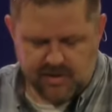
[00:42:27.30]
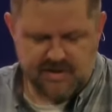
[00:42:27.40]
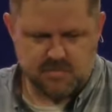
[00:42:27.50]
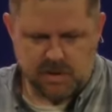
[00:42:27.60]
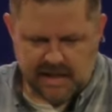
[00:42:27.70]
and
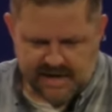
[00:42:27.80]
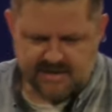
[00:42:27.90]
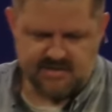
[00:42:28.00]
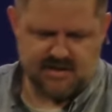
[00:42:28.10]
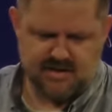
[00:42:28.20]
this
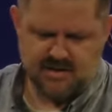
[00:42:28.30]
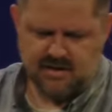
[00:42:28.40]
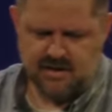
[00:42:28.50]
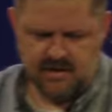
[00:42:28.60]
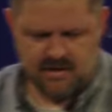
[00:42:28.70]
place and
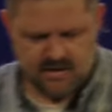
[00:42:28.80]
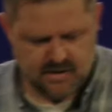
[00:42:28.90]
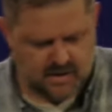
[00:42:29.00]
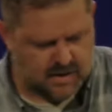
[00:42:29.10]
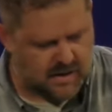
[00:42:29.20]

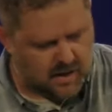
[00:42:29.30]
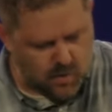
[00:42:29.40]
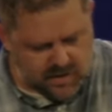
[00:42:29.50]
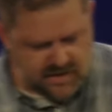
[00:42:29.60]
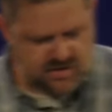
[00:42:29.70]
uh,
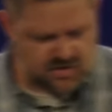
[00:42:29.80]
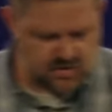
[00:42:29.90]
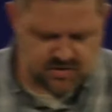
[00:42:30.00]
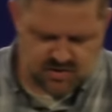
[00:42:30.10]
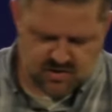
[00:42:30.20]
what this
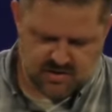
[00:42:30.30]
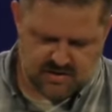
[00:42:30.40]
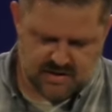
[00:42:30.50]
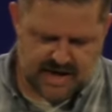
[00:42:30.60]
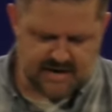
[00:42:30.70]
church
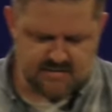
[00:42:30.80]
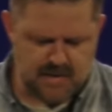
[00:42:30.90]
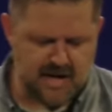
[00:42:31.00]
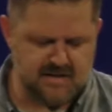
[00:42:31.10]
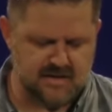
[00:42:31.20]
has
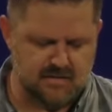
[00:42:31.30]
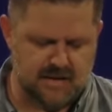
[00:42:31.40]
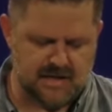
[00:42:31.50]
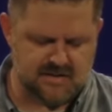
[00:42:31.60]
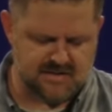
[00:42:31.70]
meant and
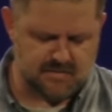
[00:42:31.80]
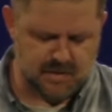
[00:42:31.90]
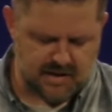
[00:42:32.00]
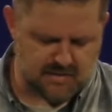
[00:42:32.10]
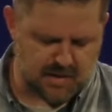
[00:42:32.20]
means to
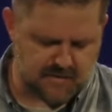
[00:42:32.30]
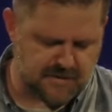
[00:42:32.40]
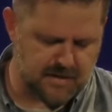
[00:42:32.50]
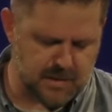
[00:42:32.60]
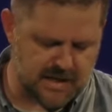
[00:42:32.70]
me and my
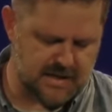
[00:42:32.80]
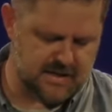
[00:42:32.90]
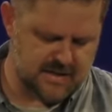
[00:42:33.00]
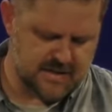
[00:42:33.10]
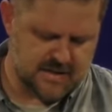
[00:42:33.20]
family.
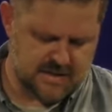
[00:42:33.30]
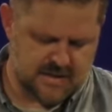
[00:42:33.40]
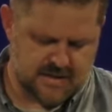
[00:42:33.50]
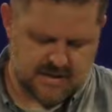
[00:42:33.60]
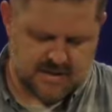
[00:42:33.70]

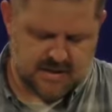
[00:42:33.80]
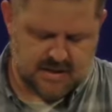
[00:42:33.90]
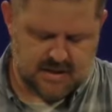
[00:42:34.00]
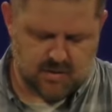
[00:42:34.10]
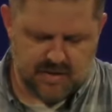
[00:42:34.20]

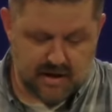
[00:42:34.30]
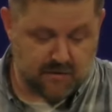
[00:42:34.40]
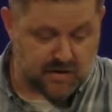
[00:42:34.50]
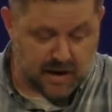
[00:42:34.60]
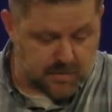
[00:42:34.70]
And Lord, thank
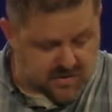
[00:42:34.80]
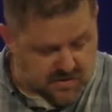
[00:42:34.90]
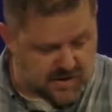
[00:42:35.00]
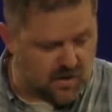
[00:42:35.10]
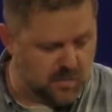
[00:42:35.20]
you for the
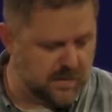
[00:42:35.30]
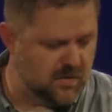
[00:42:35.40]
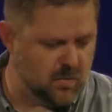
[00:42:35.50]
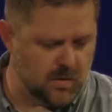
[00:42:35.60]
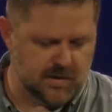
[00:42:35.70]
opportunity to open
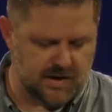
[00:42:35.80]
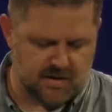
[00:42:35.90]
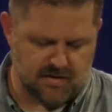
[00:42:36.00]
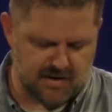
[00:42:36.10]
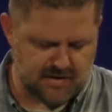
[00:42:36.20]
your word
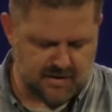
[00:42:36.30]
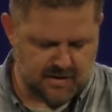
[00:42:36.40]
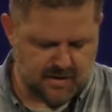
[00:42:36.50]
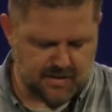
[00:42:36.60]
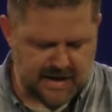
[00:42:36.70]
here. And
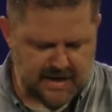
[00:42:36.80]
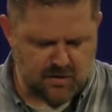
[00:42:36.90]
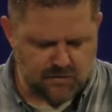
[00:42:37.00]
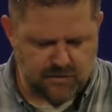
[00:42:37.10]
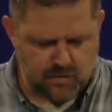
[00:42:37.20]
uh, thank
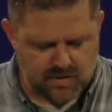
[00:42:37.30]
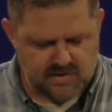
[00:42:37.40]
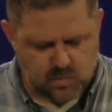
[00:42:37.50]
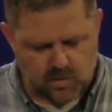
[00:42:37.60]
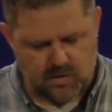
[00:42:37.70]
you for
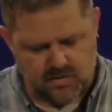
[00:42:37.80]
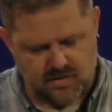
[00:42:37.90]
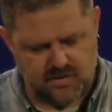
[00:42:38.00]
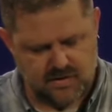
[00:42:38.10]
this word.